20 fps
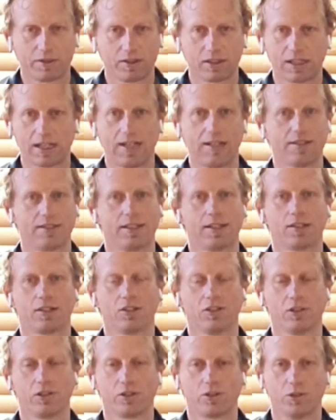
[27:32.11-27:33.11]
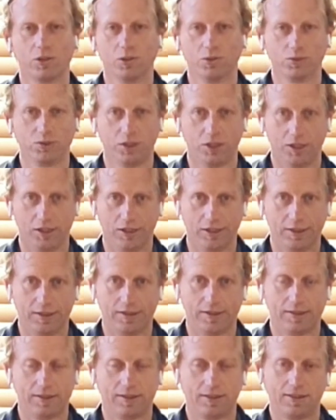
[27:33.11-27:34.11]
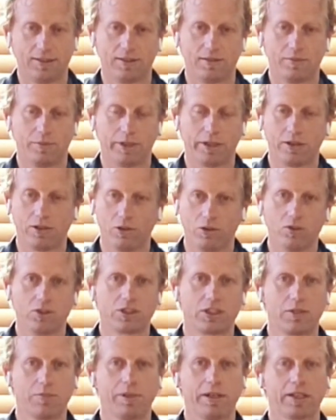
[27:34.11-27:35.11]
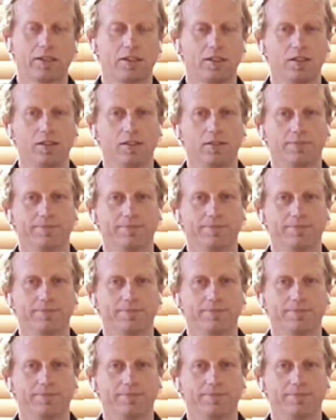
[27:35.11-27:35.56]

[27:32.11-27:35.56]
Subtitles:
I can't take a lot of calls, but I'll always get back to you.